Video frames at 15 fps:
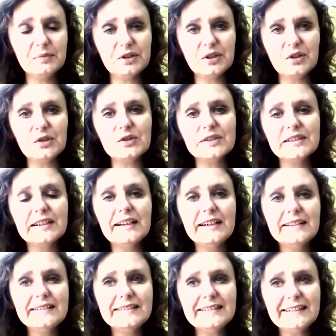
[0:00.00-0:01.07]
because
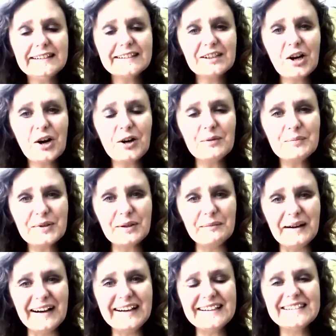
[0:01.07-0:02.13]
that
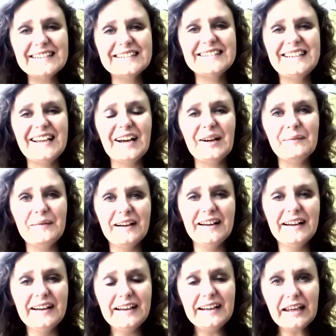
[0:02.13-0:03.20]
compromises them
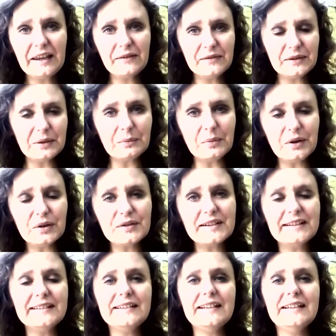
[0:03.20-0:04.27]
even more
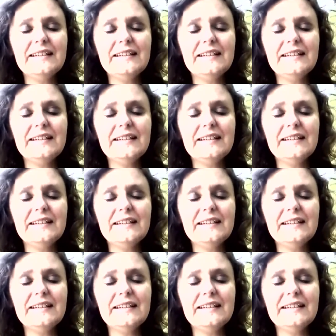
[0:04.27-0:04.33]
than